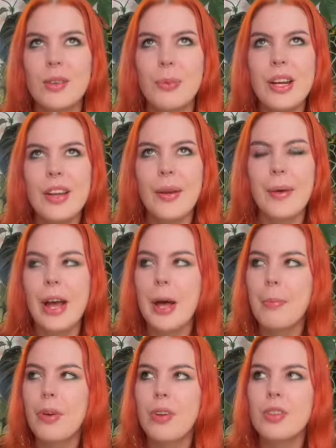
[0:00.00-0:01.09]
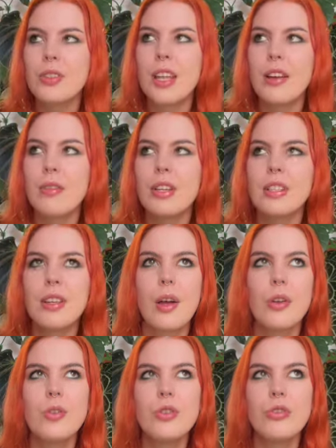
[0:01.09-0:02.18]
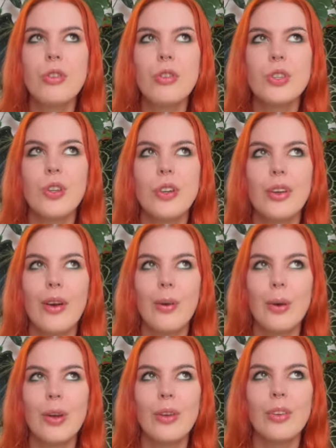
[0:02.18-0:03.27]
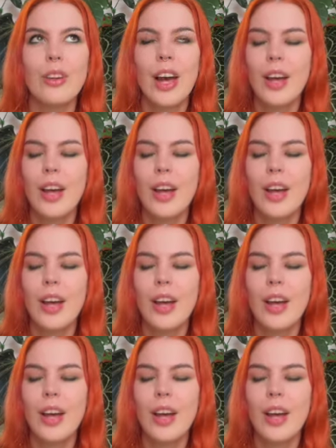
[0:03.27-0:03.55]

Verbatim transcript: window now because there is construction going on.